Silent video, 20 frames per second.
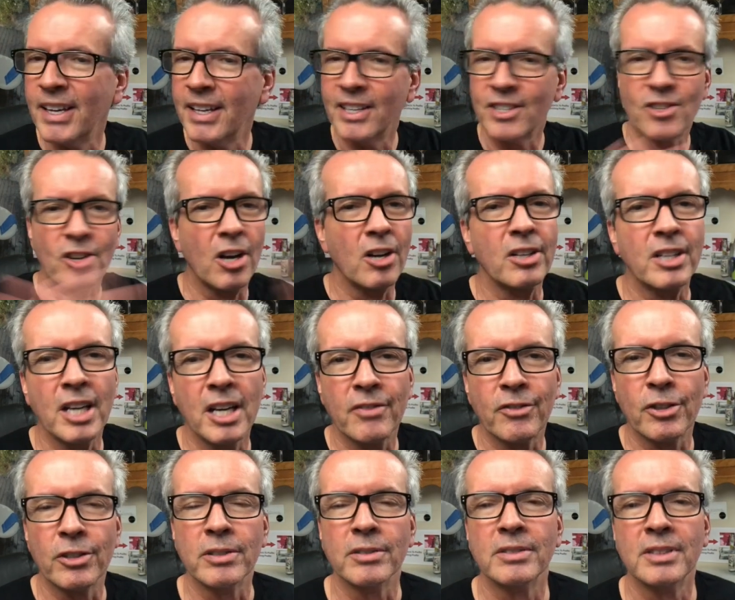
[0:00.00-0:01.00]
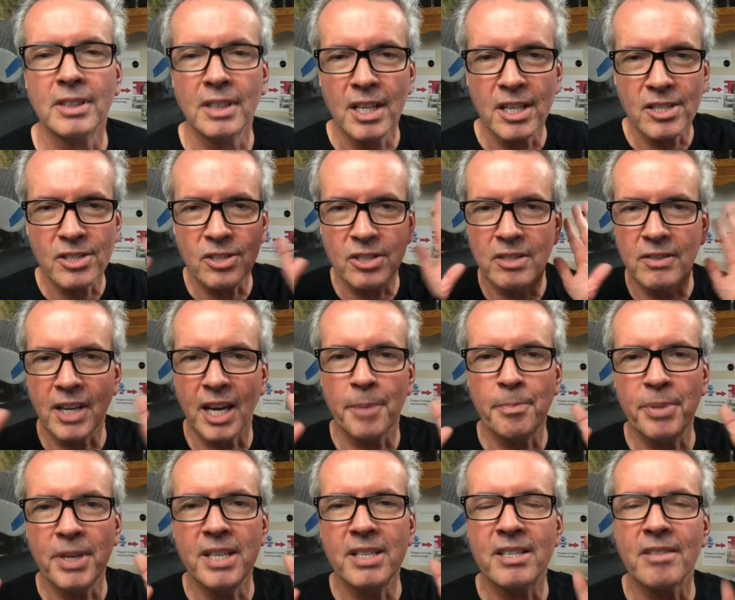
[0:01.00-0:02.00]
It's all covered. So you
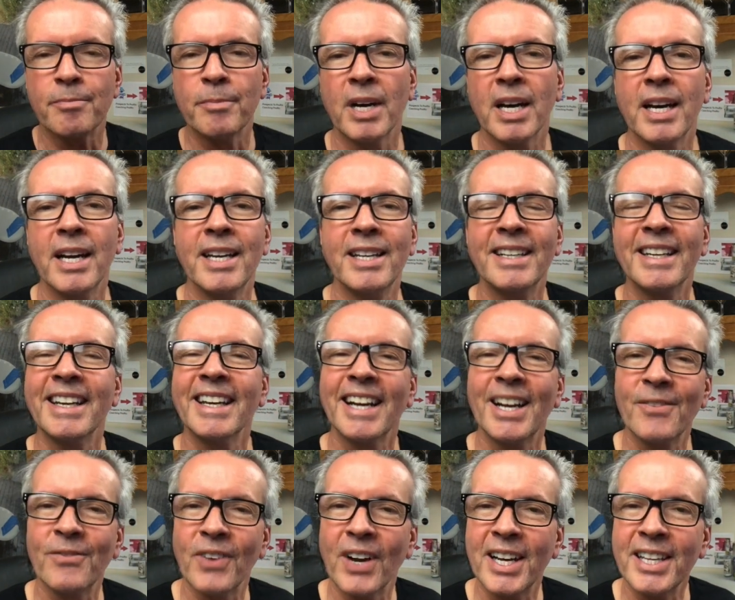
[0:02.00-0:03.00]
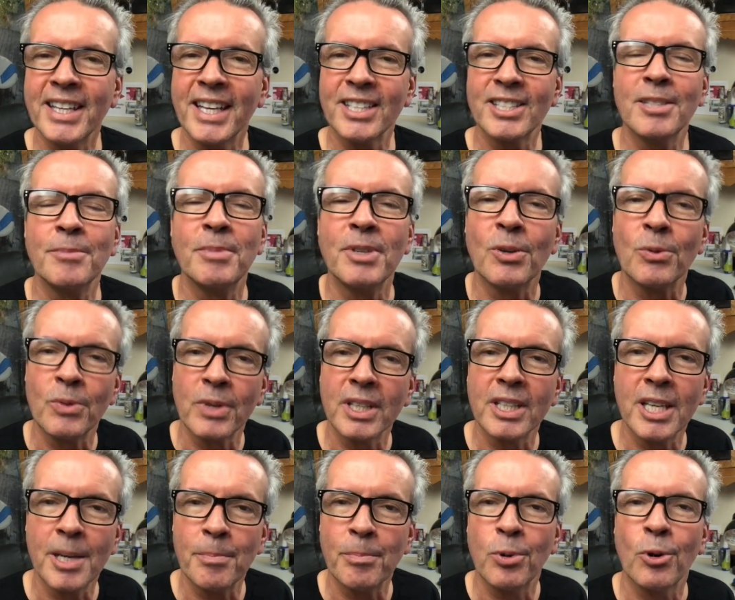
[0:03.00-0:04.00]
got peace of mind, and I find that to be
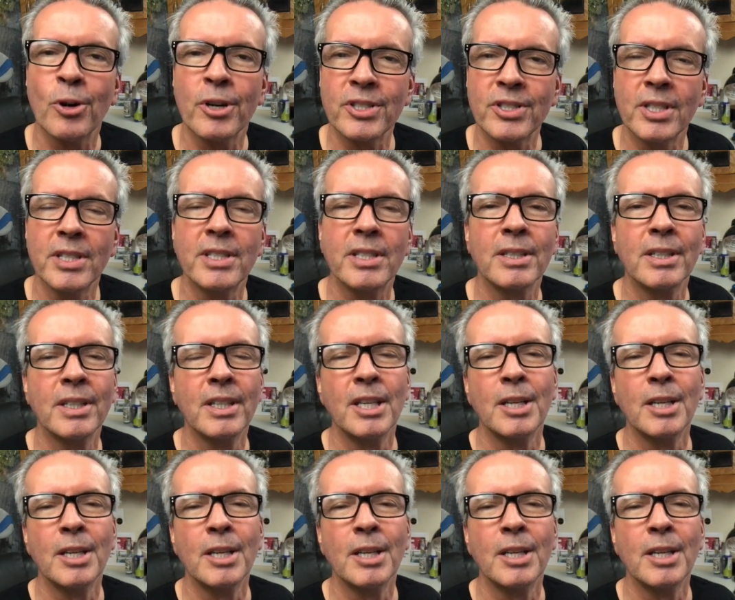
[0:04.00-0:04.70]
really important